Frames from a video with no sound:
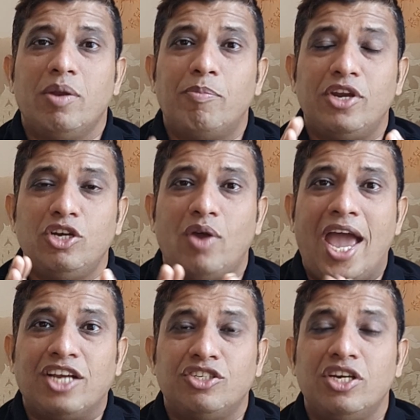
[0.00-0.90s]
put into
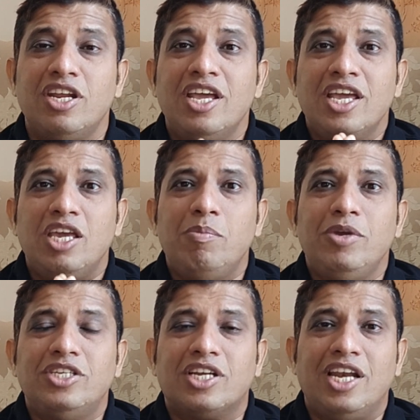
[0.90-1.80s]
action
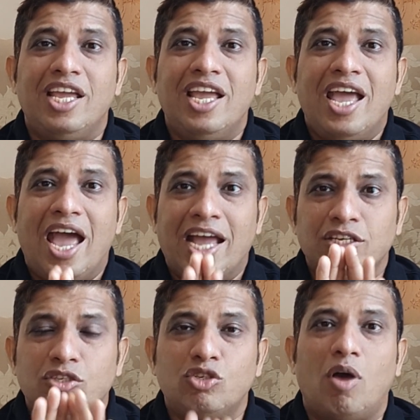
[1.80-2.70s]
immediately and
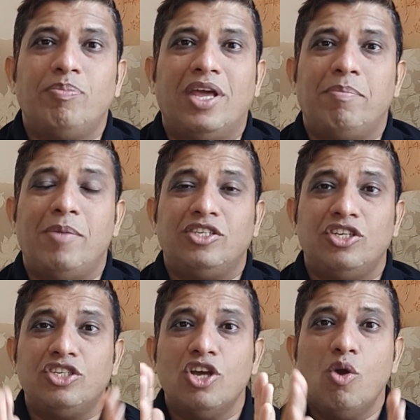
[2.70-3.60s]
stop that
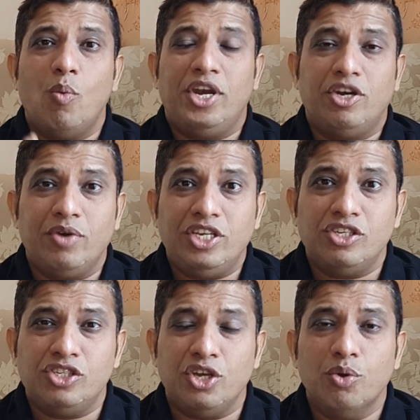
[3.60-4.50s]
message when it
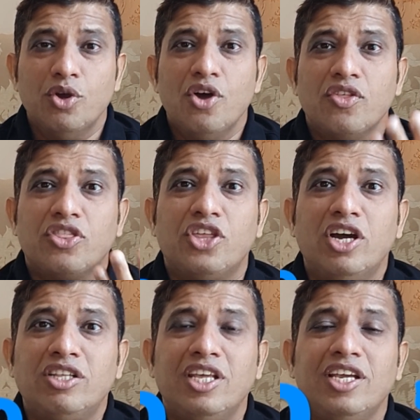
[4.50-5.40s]
reaches you. The
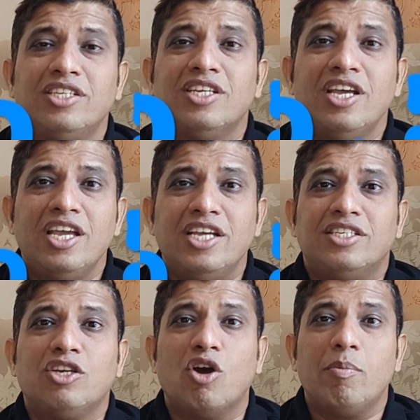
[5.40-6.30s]
third thing is
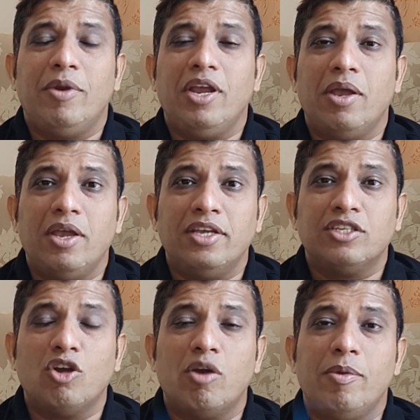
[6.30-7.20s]
it going
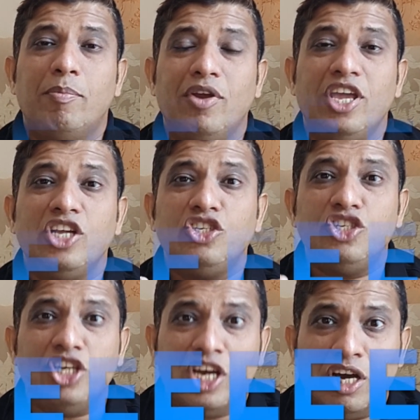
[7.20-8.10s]
to be bringing
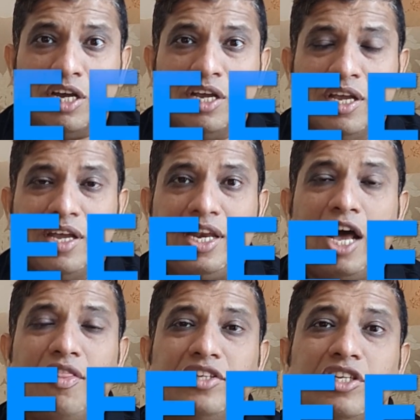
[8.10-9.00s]
cheer? Now,
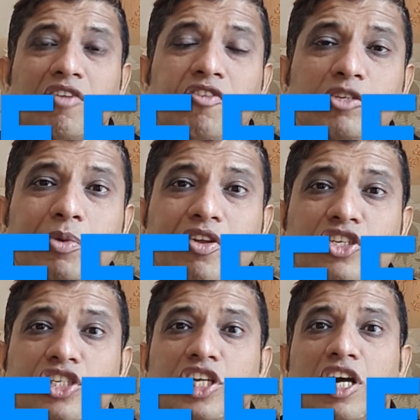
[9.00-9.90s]
there's a difference between
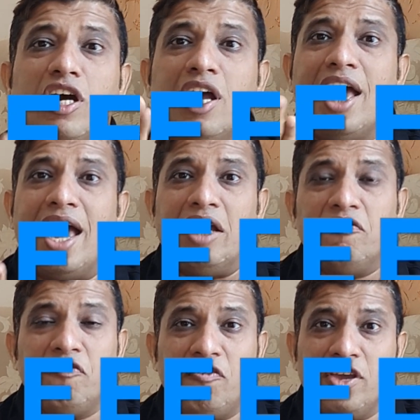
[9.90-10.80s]
cheer and
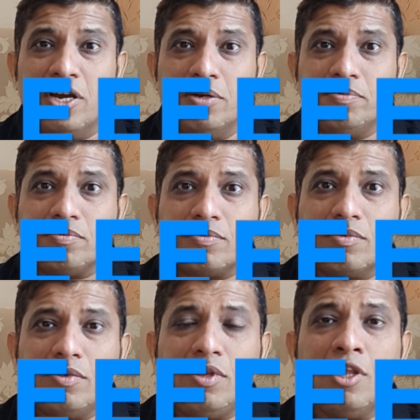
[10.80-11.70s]
fear.
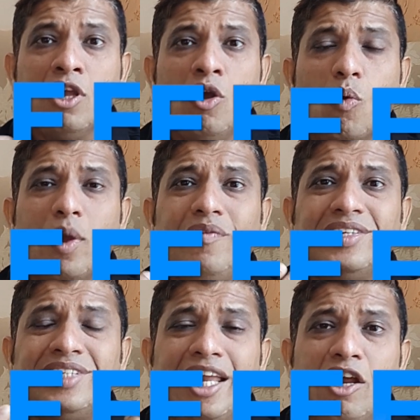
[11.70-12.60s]
When we
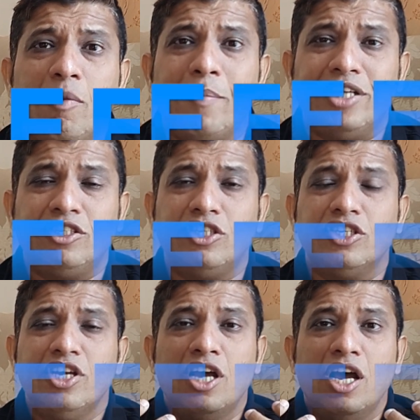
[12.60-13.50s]
send out a message
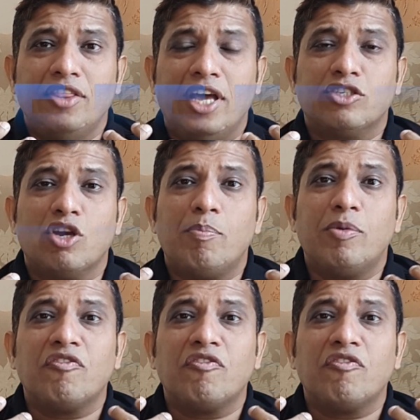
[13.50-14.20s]
that's going to put